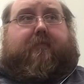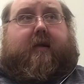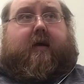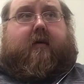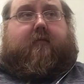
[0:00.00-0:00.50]

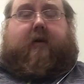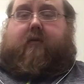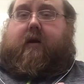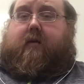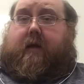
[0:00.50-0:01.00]
Now, if we
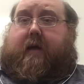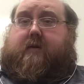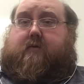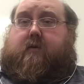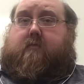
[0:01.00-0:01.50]
were in
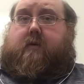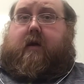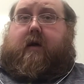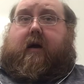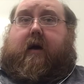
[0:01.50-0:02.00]
classroom,
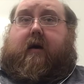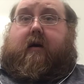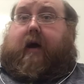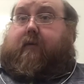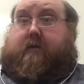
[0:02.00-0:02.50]

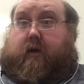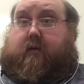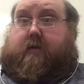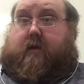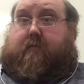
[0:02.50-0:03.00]
I would
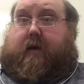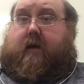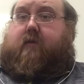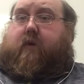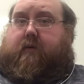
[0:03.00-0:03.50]
talk to you
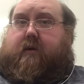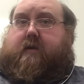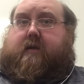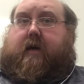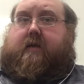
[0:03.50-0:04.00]
about it and we would
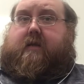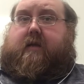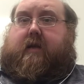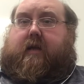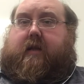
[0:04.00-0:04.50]
discuss
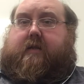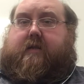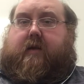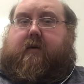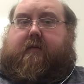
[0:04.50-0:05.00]
it and I'd let
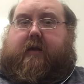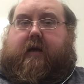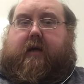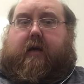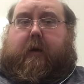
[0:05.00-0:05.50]
you know
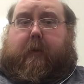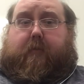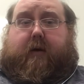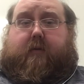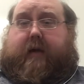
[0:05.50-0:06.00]
everything,
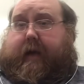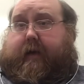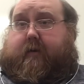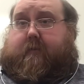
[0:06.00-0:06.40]
but we can't.